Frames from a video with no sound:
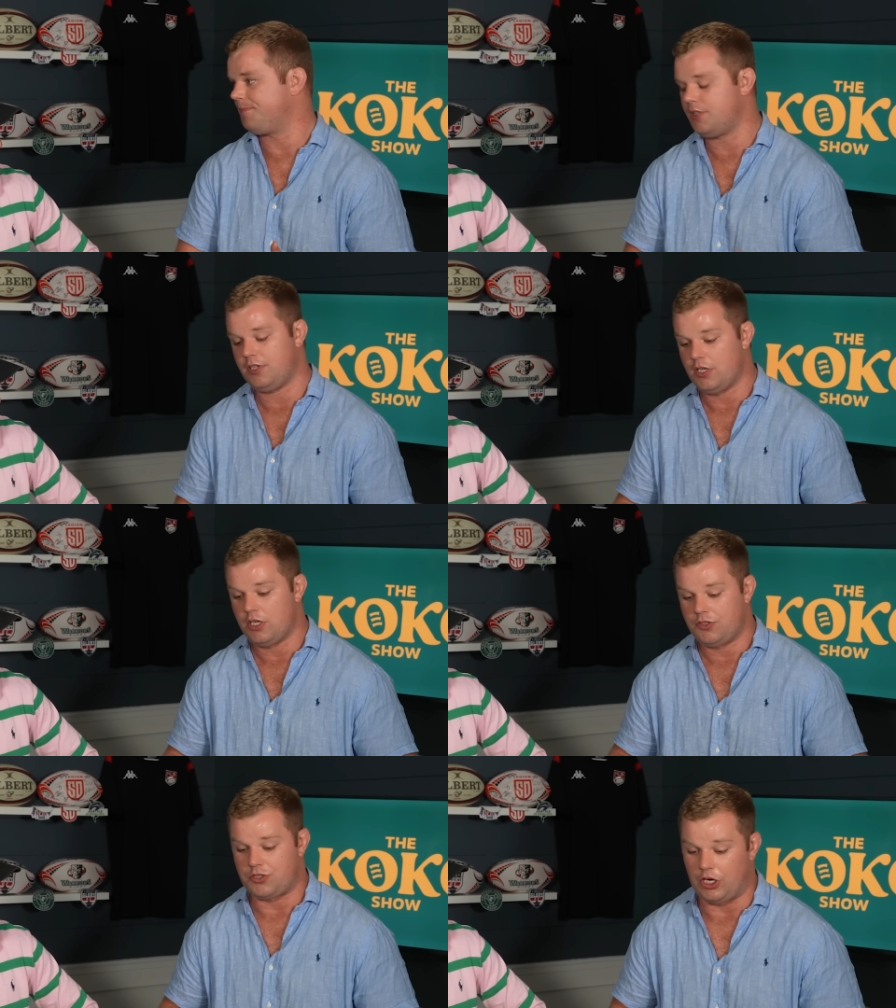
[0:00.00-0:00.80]
Yeah.
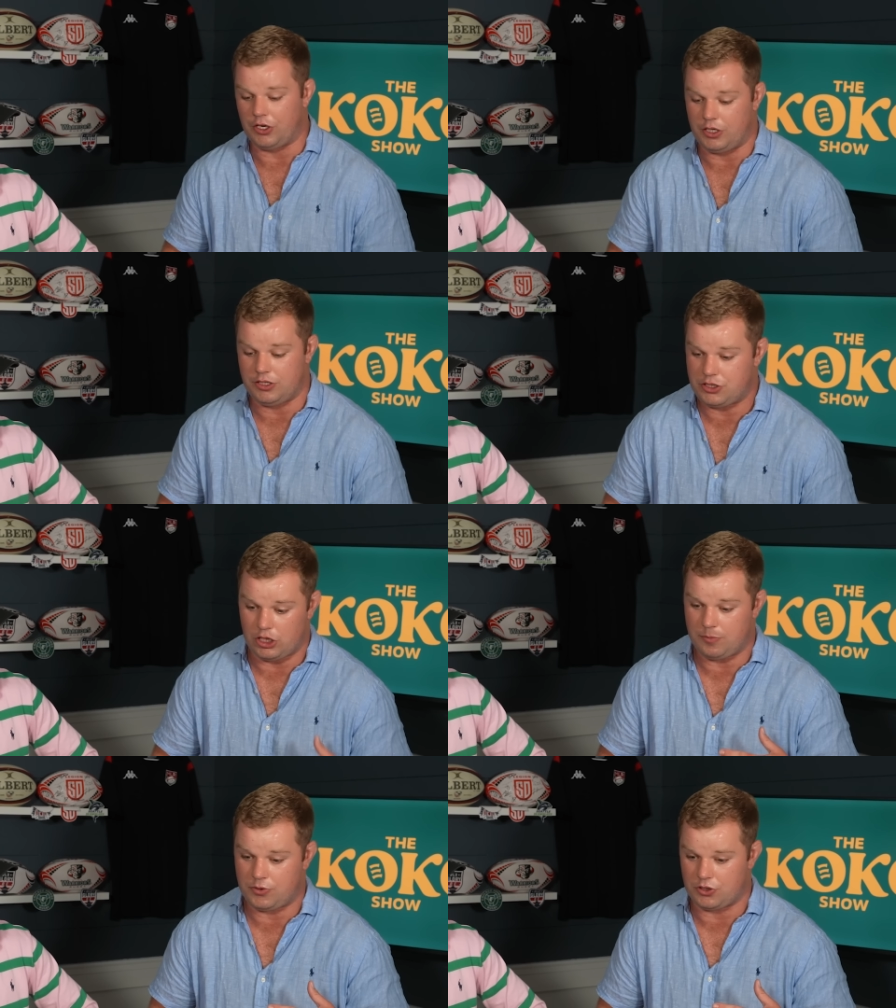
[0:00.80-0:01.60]
So in
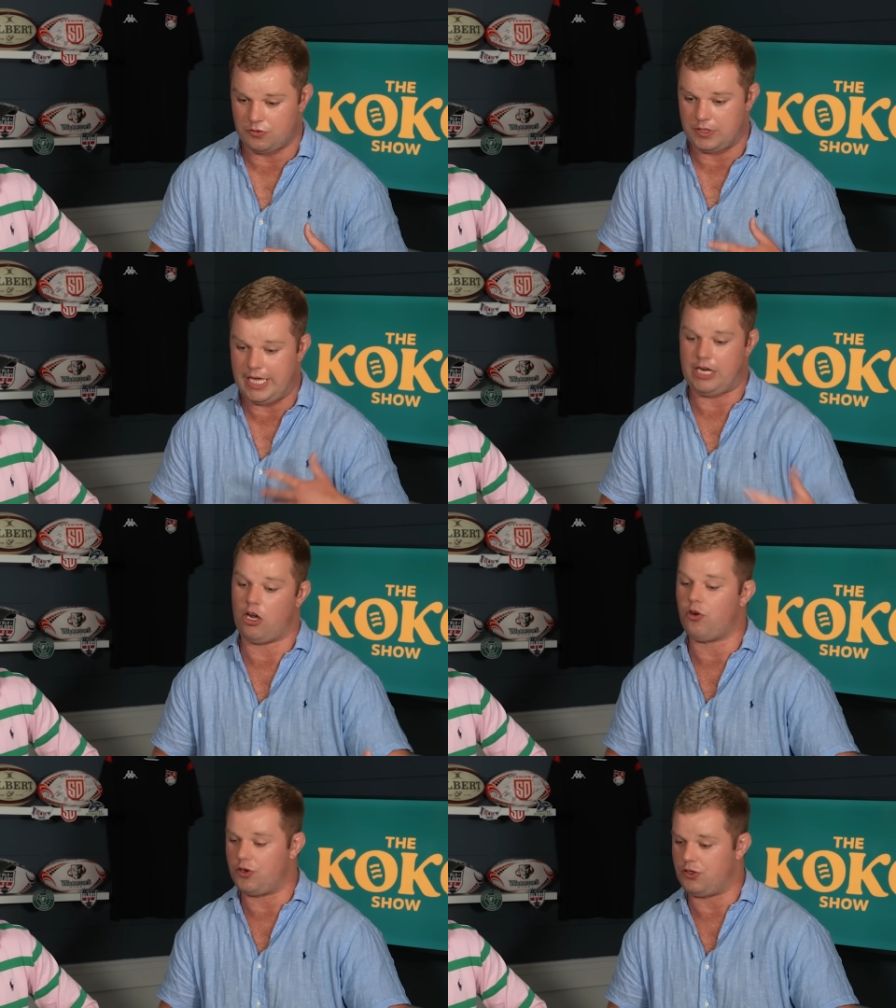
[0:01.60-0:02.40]
terms of getting
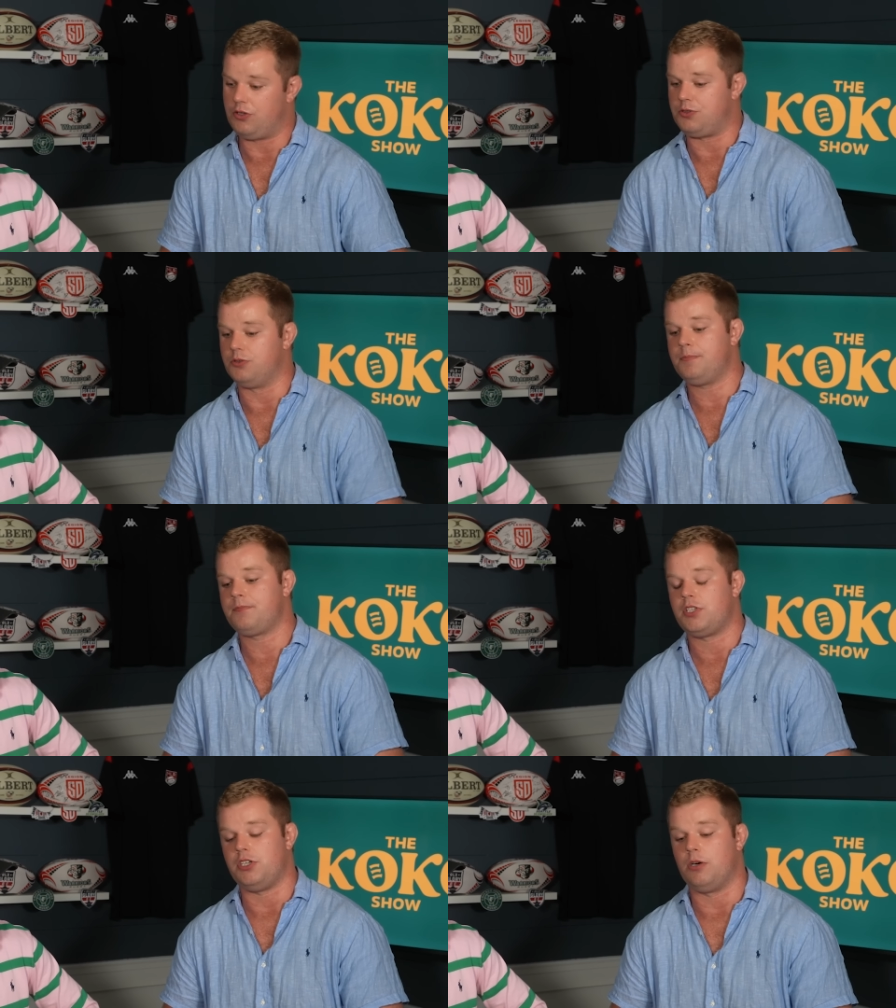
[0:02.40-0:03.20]
horizontal,
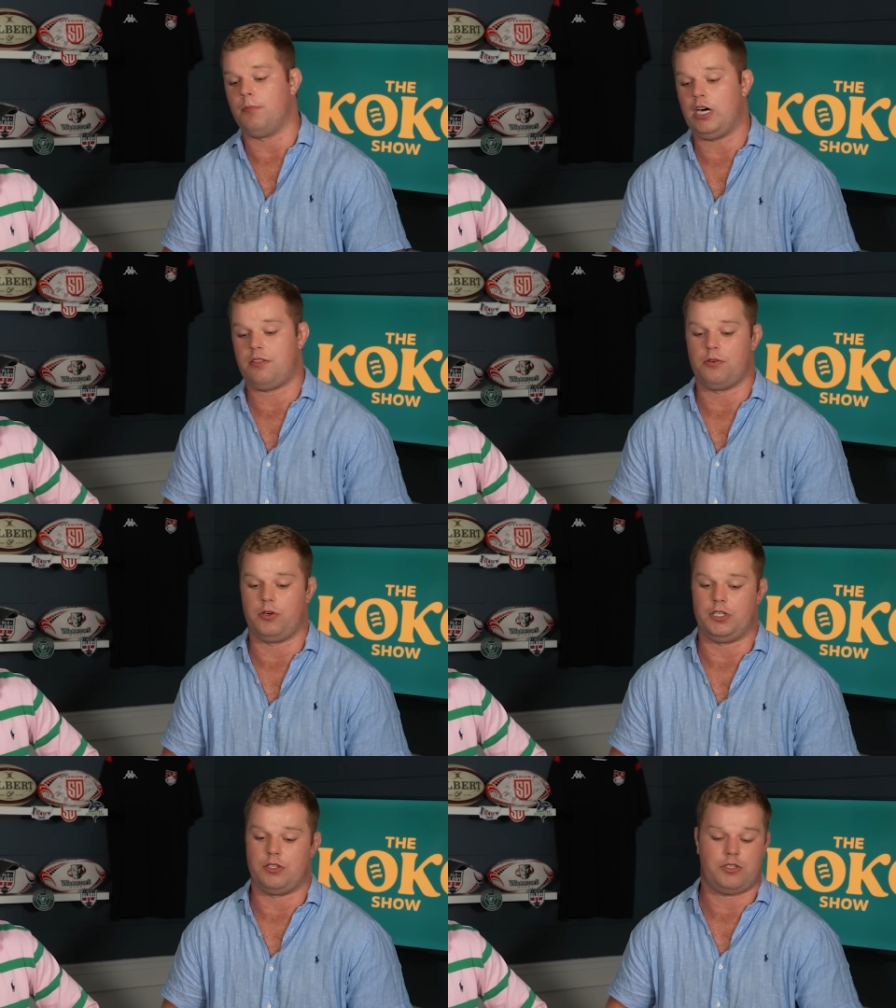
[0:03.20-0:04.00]
you know, my
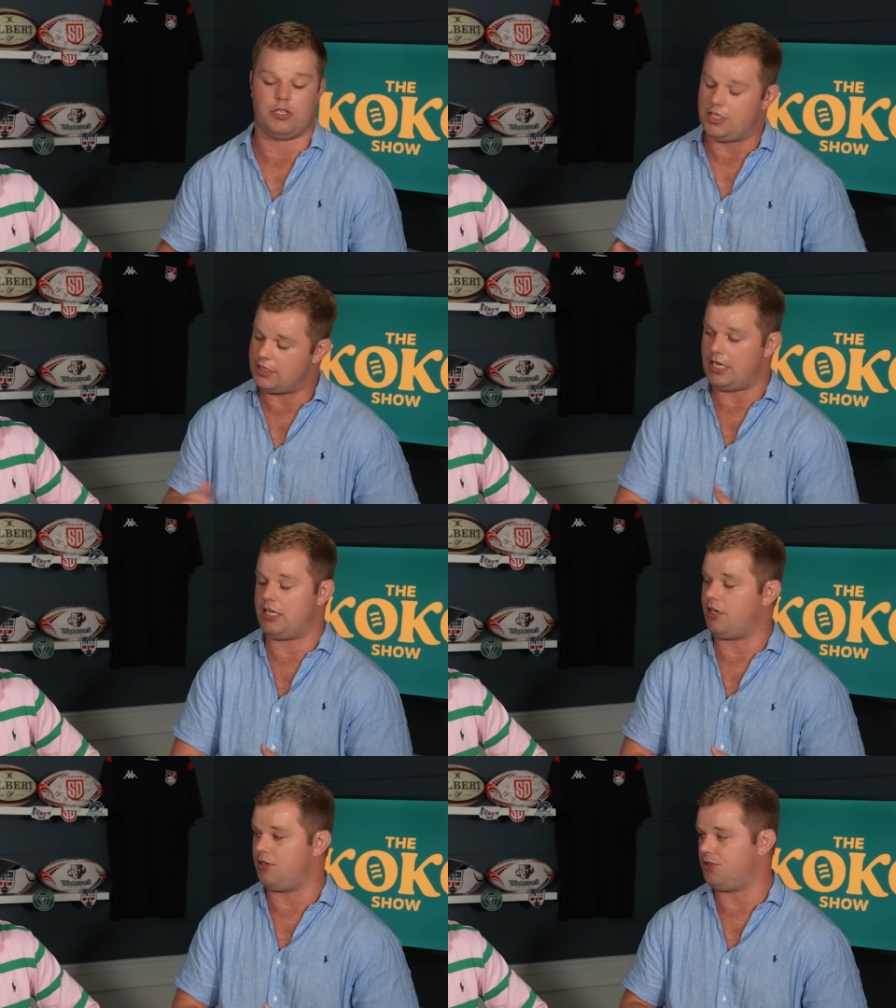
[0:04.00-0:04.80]
thought is, you know, you take
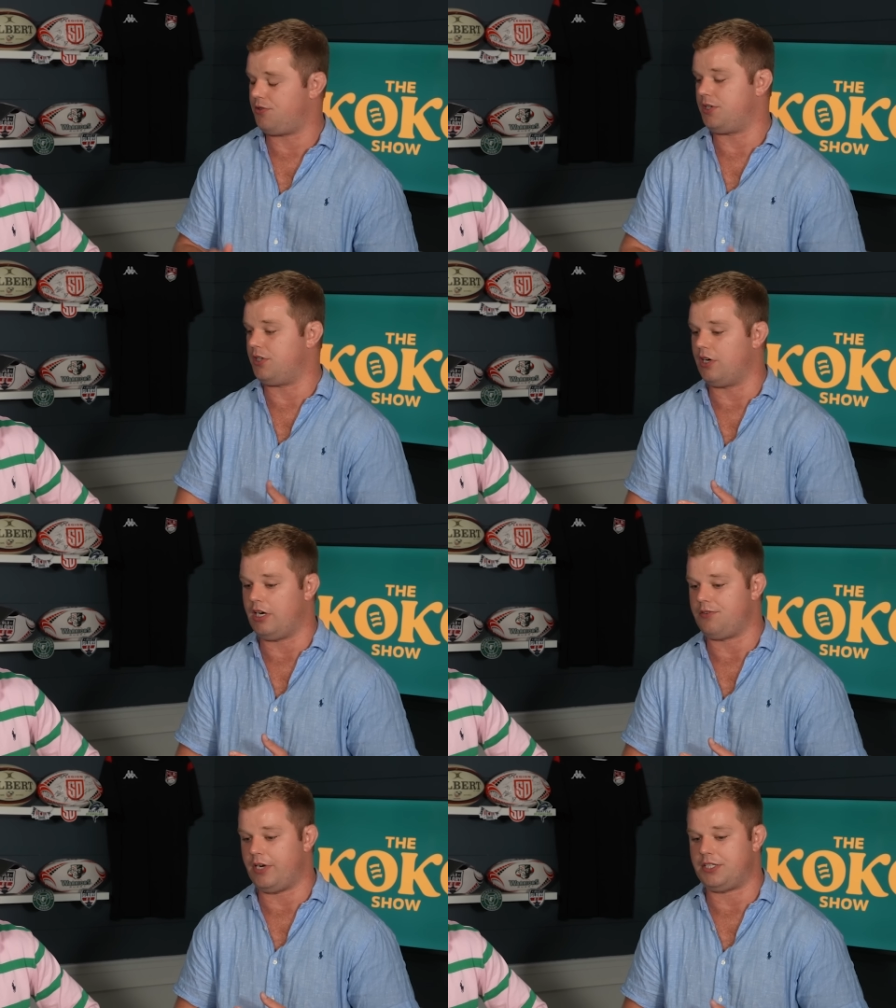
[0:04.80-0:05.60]
care of your nutrition, your
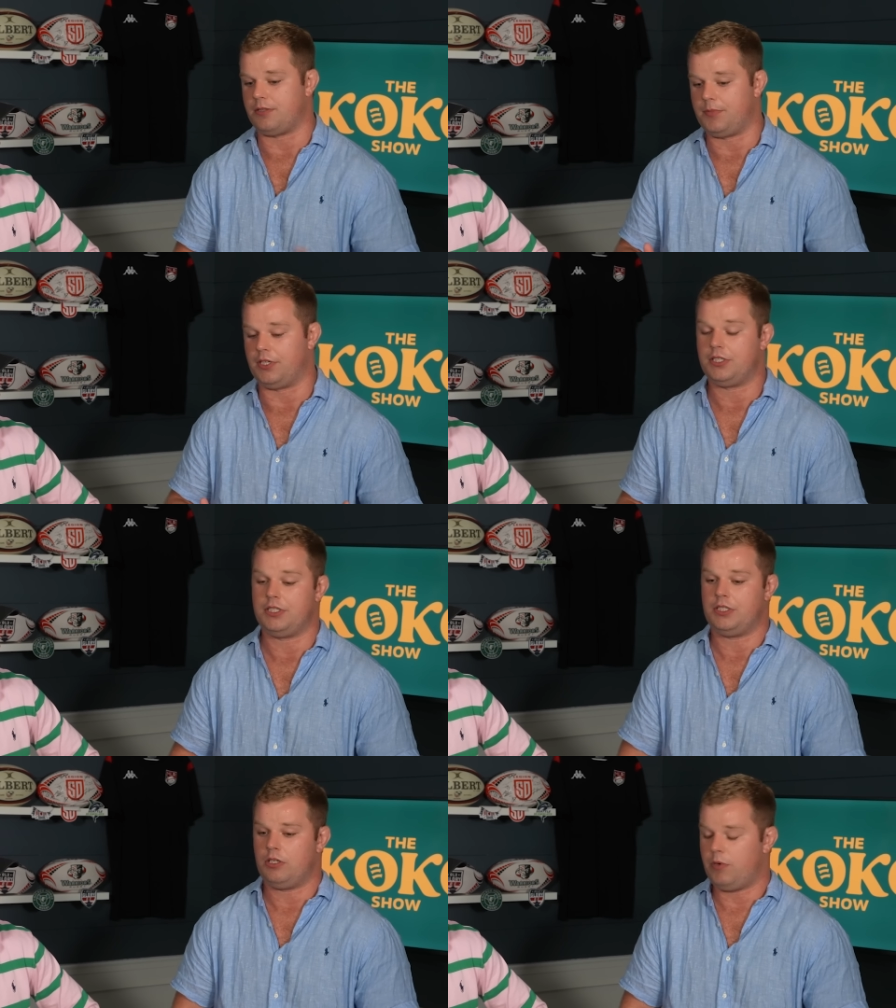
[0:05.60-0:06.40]
hydration, but
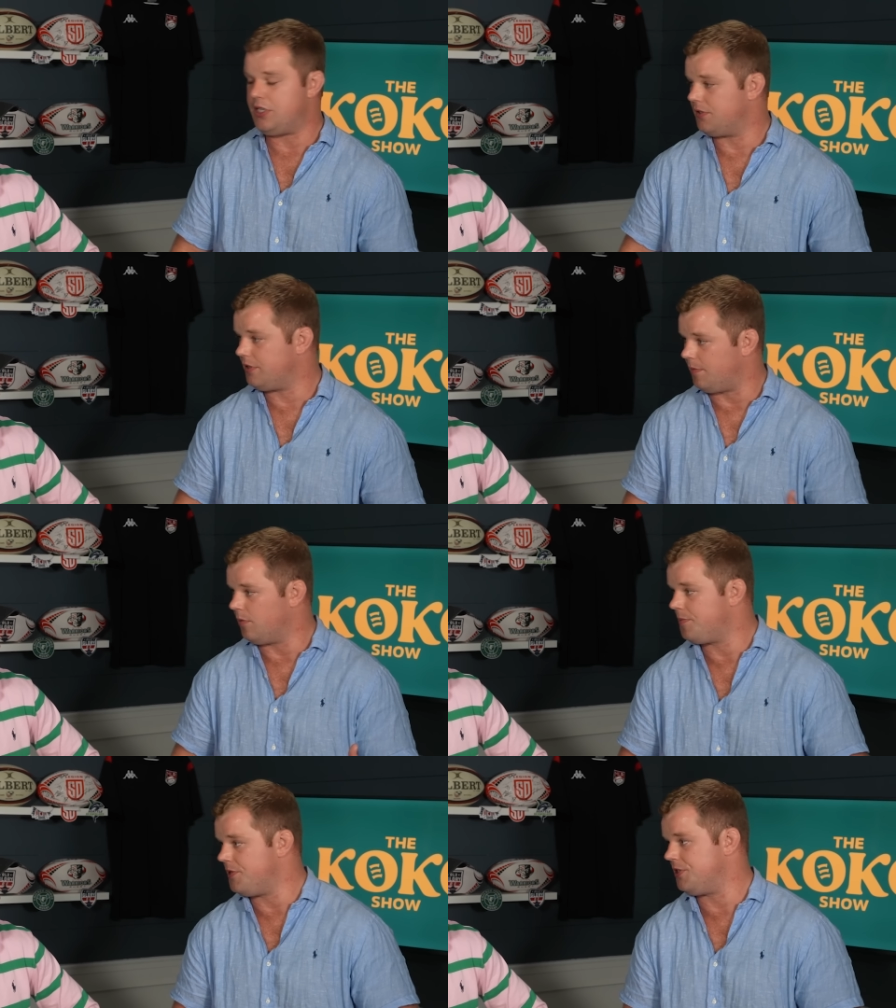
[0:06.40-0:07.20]
when you're sleeping,
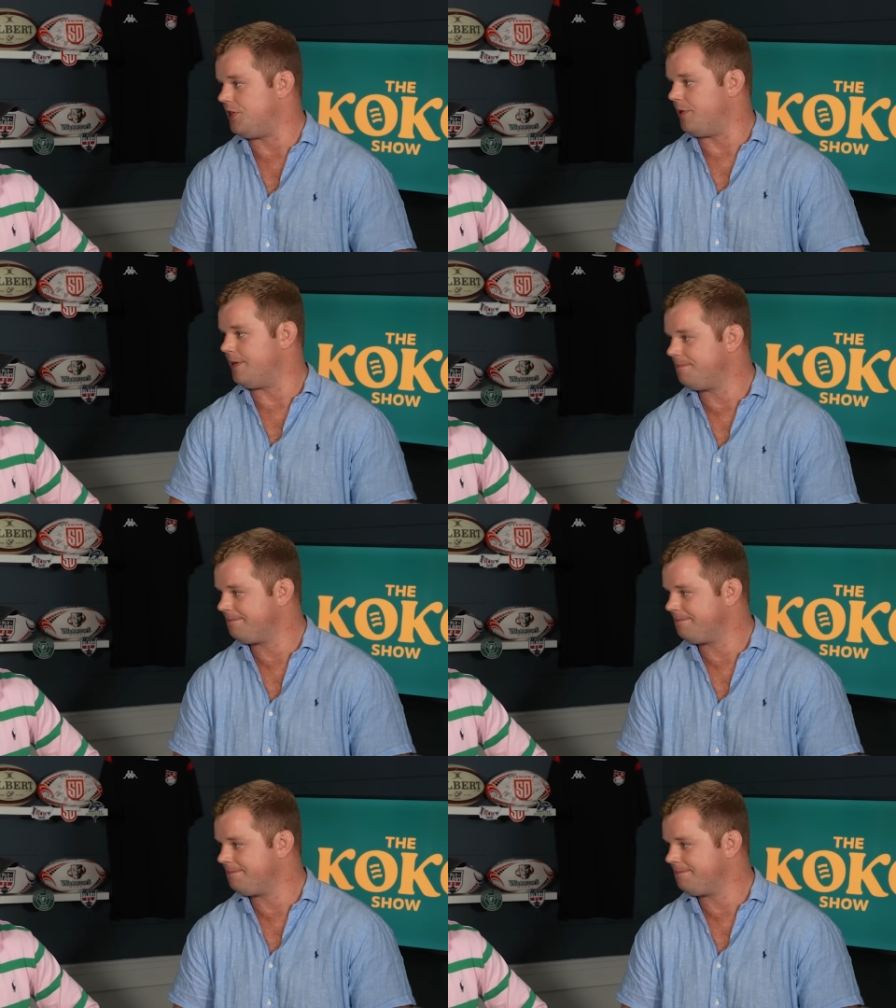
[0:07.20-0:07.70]
what position are you in?